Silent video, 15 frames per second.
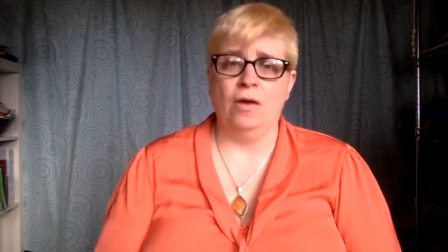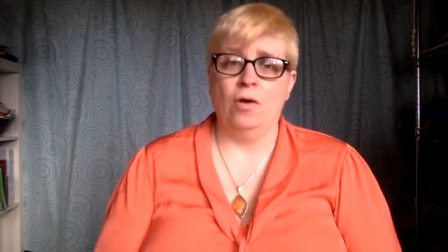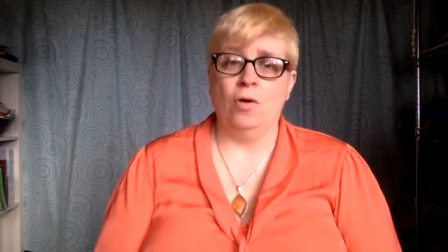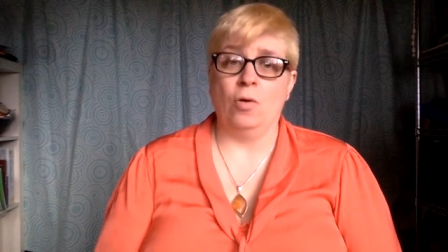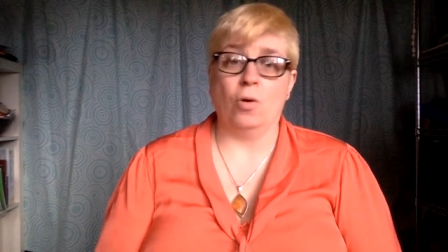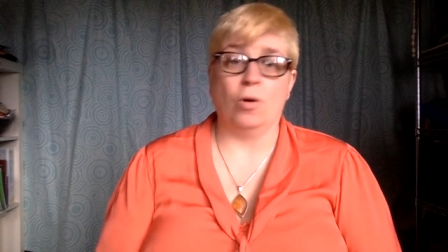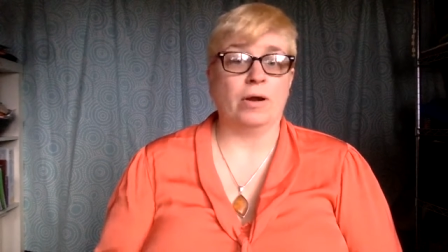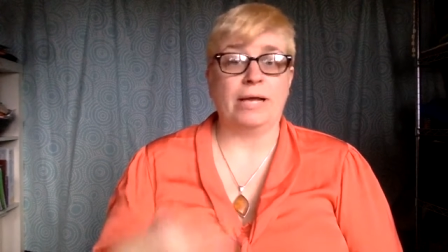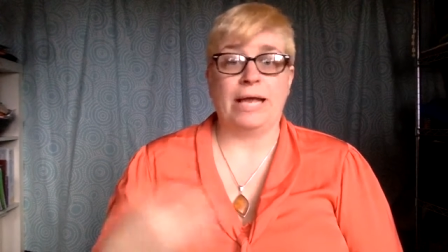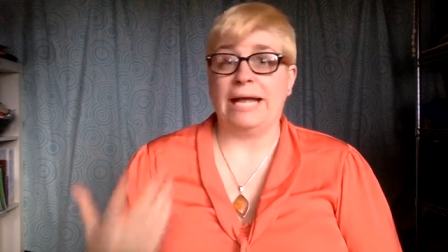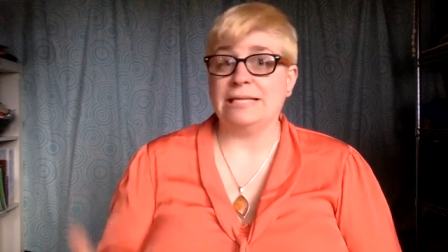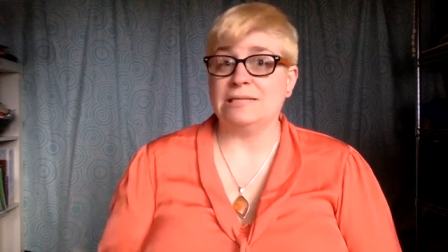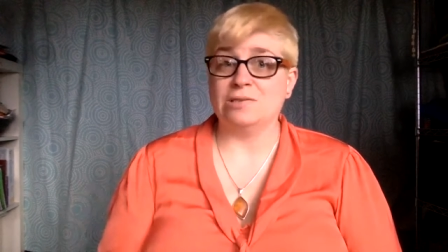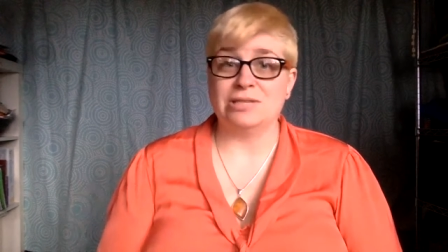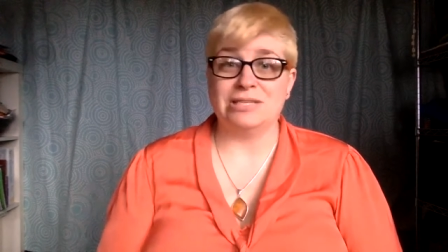Or
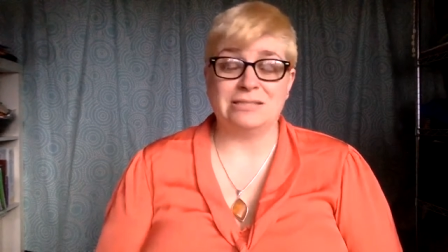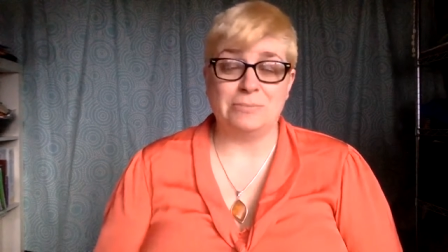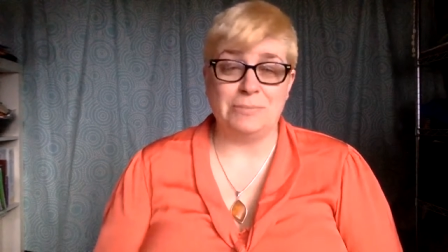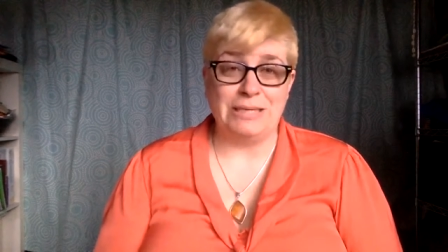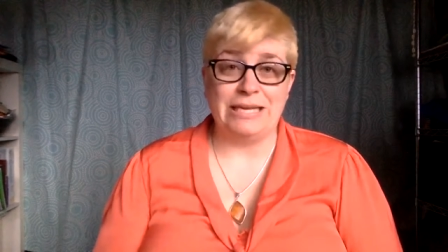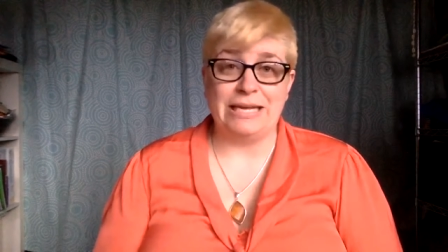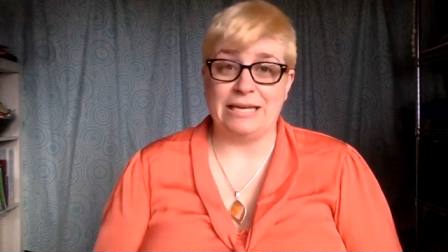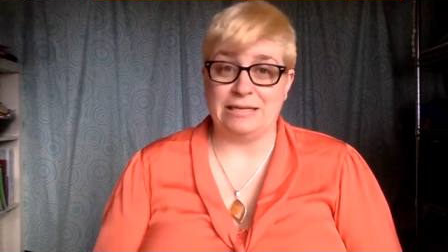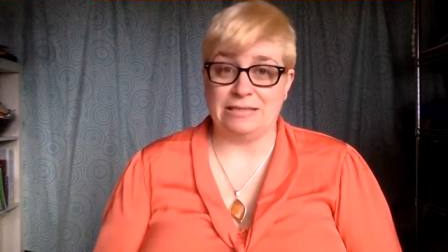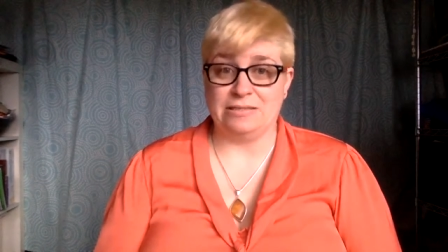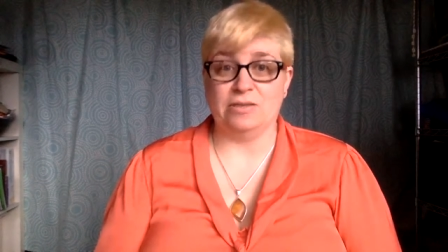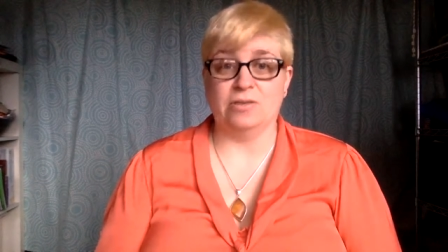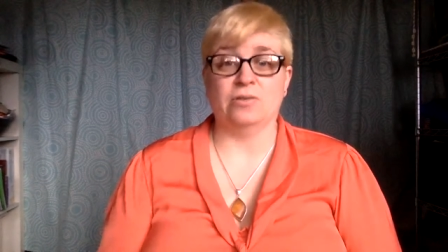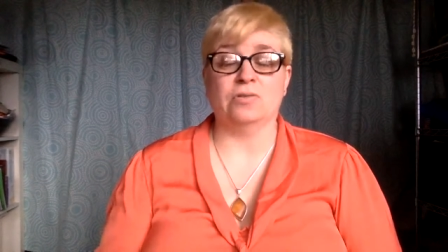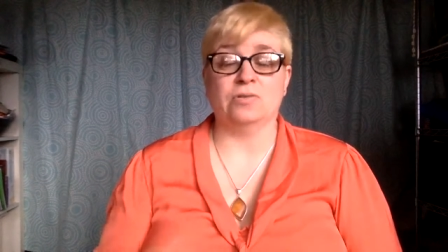cancel this meeting
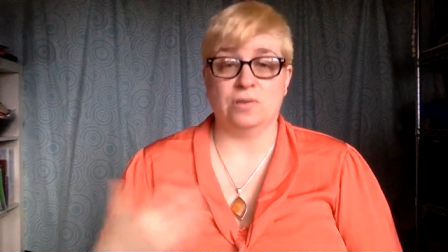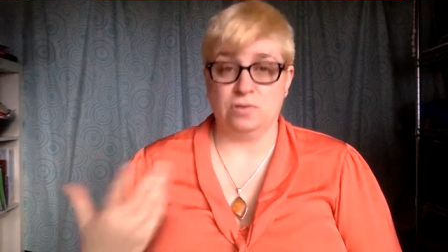until